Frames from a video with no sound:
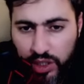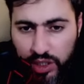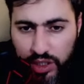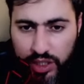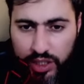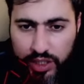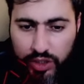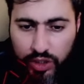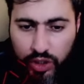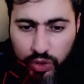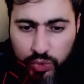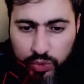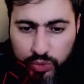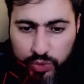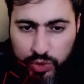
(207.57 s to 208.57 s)

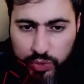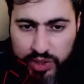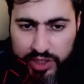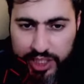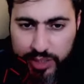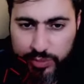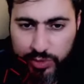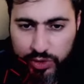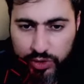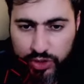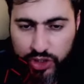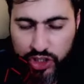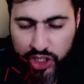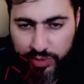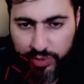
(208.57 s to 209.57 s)
low we were able to
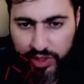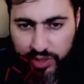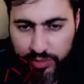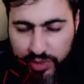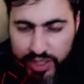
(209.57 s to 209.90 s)
chip them,